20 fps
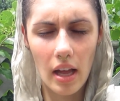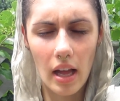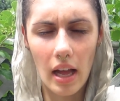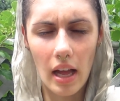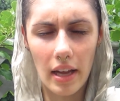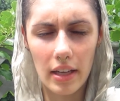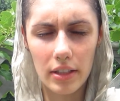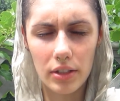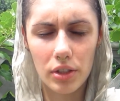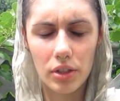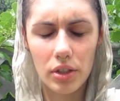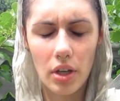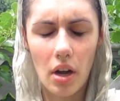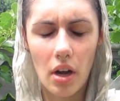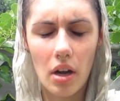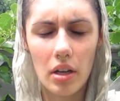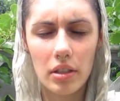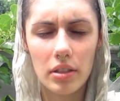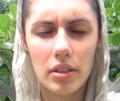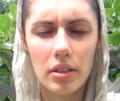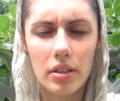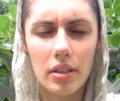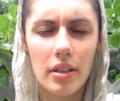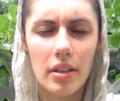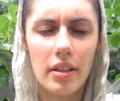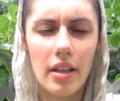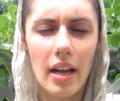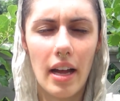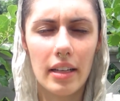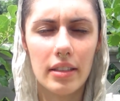has taught
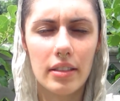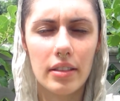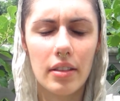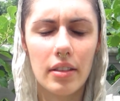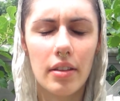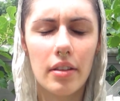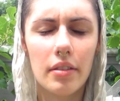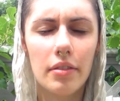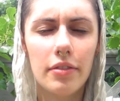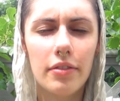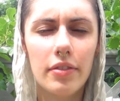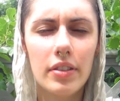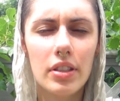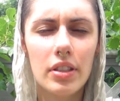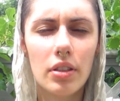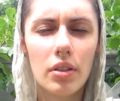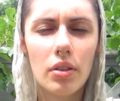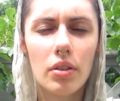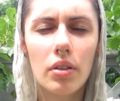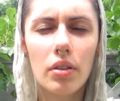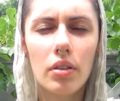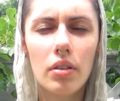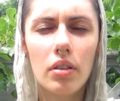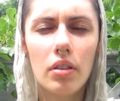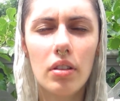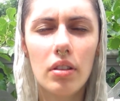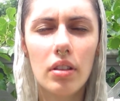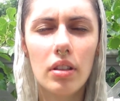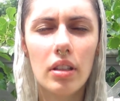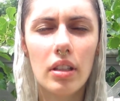that the
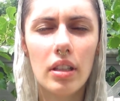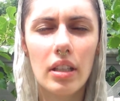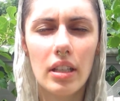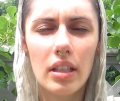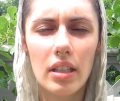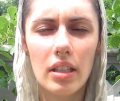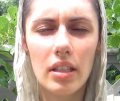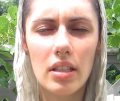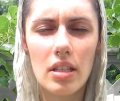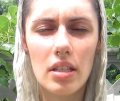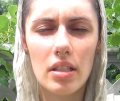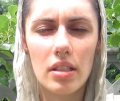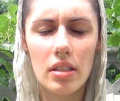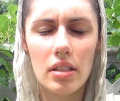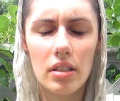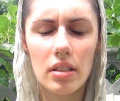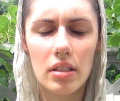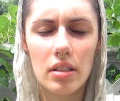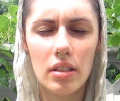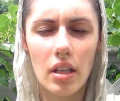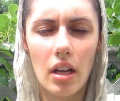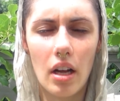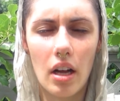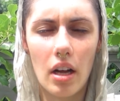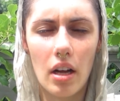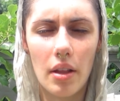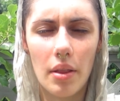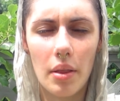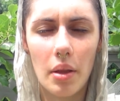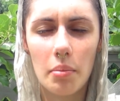physical is
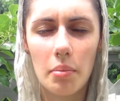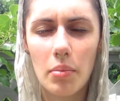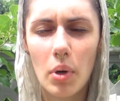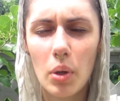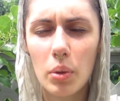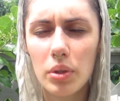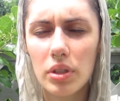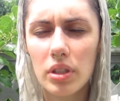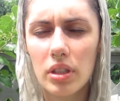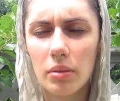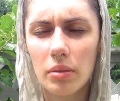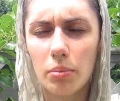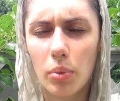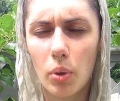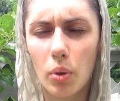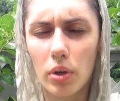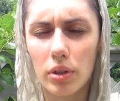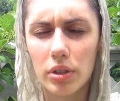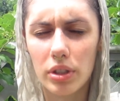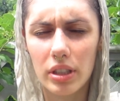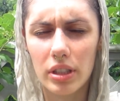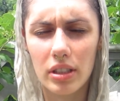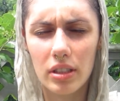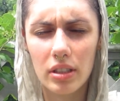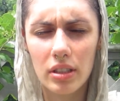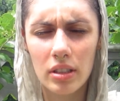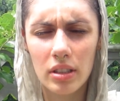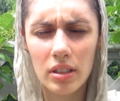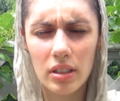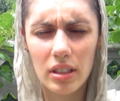the most
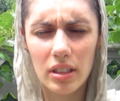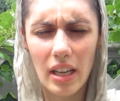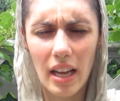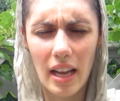important,